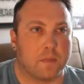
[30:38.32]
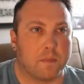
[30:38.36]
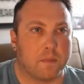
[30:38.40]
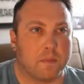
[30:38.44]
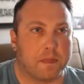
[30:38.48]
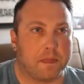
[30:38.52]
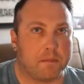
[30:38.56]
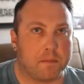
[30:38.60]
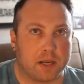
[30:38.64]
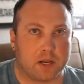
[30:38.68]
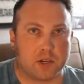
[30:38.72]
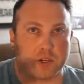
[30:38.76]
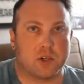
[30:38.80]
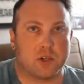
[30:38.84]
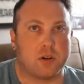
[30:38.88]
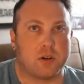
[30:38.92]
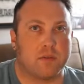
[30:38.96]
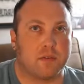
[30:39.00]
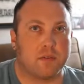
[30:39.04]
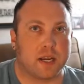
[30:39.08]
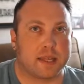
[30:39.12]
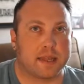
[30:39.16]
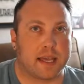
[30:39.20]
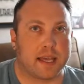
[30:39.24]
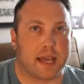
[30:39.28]
Make sure you've
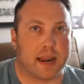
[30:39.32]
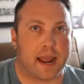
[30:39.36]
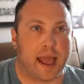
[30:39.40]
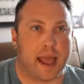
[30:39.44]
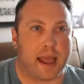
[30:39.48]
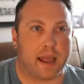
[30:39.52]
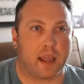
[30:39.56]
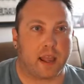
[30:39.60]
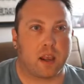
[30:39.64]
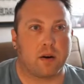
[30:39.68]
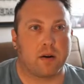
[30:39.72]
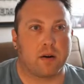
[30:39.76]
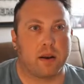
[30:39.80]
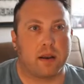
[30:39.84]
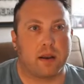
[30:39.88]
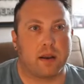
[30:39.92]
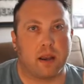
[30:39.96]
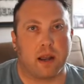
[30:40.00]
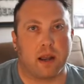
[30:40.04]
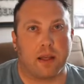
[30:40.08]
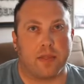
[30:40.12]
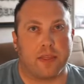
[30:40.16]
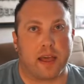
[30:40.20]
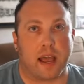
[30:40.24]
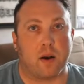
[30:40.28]
got that accurate.
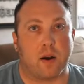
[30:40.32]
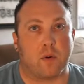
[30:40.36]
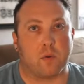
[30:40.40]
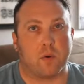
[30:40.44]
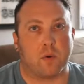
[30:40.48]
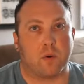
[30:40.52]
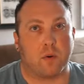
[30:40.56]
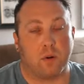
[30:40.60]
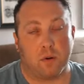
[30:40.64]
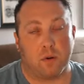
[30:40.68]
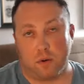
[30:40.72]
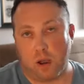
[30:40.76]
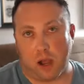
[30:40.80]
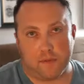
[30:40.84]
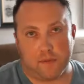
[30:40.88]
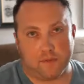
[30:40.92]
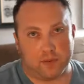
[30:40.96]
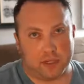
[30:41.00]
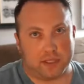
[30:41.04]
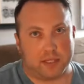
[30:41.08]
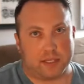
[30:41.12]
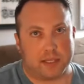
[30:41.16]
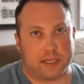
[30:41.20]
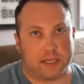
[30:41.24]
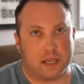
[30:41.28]
That will
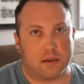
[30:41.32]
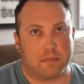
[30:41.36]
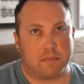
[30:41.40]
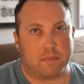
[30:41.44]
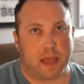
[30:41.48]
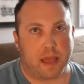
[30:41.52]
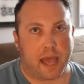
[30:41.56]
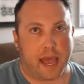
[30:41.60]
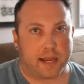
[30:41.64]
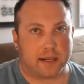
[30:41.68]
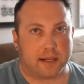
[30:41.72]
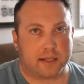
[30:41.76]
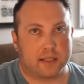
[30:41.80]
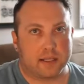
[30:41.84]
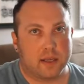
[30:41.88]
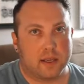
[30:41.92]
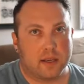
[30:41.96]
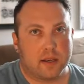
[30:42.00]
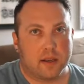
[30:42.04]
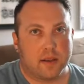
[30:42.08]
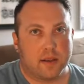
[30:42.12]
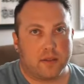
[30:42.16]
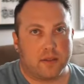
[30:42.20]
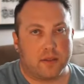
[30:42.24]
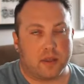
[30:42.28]
obviously impact
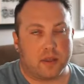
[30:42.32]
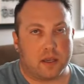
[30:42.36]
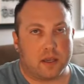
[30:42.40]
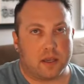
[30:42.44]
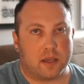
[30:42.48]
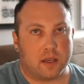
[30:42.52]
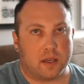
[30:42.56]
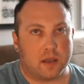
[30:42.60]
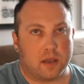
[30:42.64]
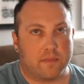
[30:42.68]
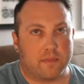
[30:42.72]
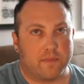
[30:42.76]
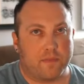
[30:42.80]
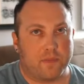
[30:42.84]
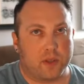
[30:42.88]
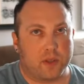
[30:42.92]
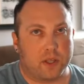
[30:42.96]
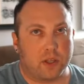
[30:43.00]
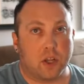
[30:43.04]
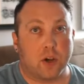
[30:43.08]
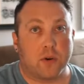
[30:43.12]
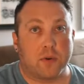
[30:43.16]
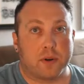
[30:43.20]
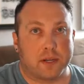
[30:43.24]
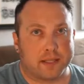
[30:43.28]
the
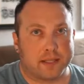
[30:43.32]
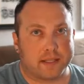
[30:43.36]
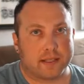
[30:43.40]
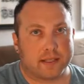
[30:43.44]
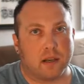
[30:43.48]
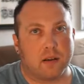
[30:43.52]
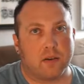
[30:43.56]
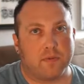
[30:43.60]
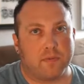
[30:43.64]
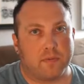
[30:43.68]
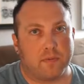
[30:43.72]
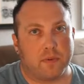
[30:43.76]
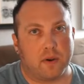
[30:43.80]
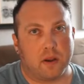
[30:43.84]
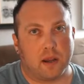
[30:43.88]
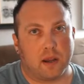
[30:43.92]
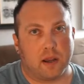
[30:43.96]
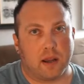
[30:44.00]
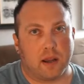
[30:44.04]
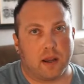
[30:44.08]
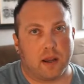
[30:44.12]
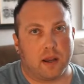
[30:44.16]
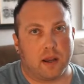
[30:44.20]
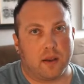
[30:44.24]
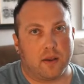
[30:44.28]
loan itself.
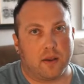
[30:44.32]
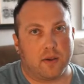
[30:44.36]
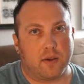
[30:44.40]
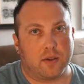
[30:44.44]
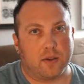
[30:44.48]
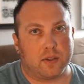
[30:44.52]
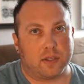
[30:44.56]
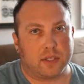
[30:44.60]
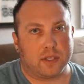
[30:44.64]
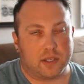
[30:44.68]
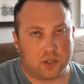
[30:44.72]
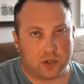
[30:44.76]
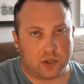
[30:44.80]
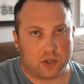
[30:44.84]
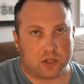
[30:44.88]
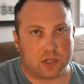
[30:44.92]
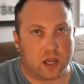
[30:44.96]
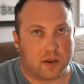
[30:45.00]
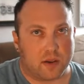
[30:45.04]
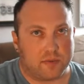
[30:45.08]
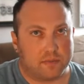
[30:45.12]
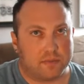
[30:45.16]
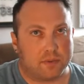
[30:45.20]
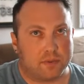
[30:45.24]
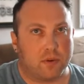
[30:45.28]
Since you're
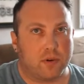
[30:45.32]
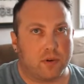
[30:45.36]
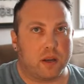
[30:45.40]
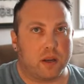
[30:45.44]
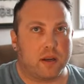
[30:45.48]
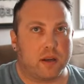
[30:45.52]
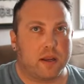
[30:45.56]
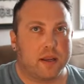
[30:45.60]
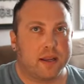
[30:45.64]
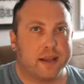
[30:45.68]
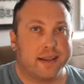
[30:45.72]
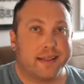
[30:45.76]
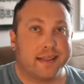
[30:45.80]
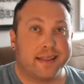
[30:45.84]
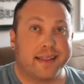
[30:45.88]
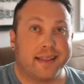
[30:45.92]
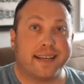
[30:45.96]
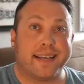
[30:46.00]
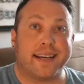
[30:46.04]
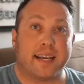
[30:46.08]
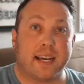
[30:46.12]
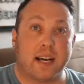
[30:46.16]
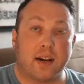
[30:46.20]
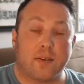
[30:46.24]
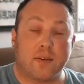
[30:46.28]
self-employed,
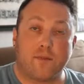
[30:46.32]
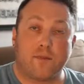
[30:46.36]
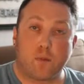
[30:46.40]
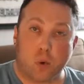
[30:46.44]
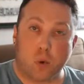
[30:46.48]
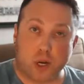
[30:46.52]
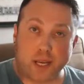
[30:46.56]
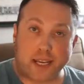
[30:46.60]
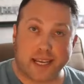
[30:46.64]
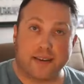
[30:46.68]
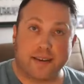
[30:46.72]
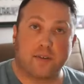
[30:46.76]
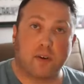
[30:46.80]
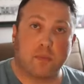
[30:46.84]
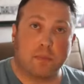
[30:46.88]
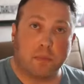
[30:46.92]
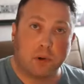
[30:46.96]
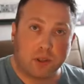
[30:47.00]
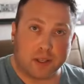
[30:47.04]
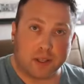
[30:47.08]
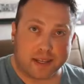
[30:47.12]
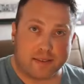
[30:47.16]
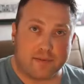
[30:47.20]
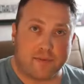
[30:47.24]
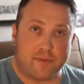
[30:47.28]
the
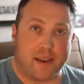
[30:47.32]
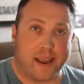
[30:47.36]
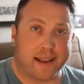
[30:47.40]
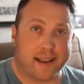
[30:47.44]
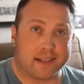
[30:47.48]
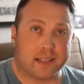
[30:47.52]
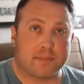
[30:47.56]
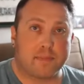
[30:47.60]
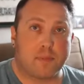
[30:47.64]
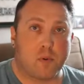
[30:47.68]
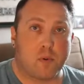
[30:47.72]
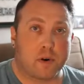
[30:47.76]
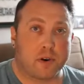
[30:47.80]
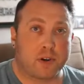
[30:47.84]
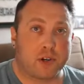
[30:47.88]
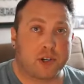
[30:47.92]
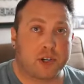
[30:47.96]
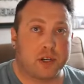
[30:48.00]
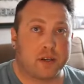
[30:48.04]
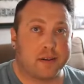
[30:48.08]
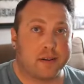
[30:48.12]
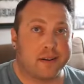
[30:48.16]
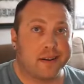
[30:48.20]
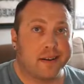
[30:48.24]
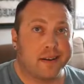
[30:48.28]
forgivable advance
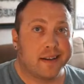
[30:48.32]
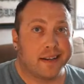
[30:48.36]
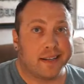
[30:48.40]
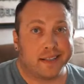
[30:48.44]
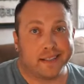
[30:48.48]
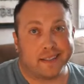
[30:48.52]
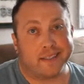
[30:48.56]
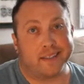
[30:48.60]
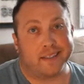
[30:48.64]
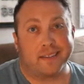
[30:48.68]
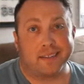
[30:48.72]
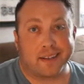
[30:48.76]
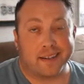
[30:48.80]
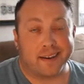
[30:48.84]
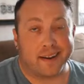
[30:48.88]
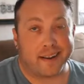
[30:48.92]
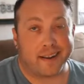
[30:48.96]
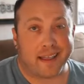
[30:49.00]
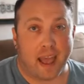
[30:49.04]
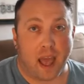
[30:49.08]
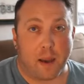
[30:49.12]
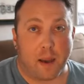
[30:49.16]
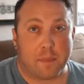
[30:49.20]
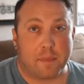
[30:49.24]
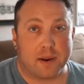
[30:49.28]
portion is still going to
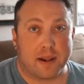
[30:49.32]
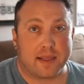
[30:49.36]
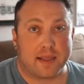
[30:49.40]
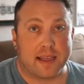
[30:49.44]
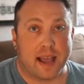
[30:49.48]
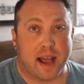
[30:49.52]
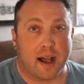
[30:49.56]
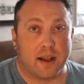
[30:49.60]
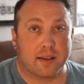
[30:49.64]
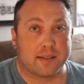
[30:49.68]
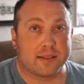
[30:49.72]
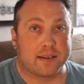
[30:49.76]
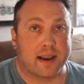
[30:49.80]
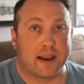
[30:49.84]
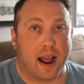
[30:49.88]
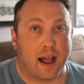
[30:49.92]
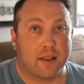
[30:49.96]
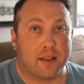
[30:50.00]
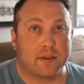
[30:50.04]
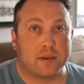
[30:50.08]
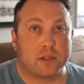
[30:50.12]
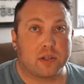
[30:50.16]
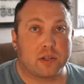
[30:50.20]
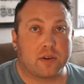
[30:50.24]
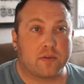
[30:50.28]
cap at
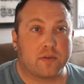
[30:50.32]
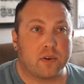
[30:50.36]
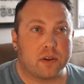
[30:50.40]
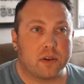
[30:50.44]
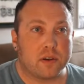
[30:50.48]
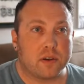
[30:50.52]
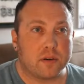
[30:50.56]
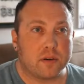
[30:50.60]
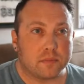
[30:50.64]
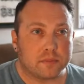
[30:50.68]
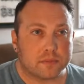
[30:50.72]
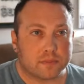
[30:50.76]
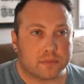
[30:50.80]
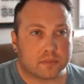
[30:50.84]
$1,000 for you.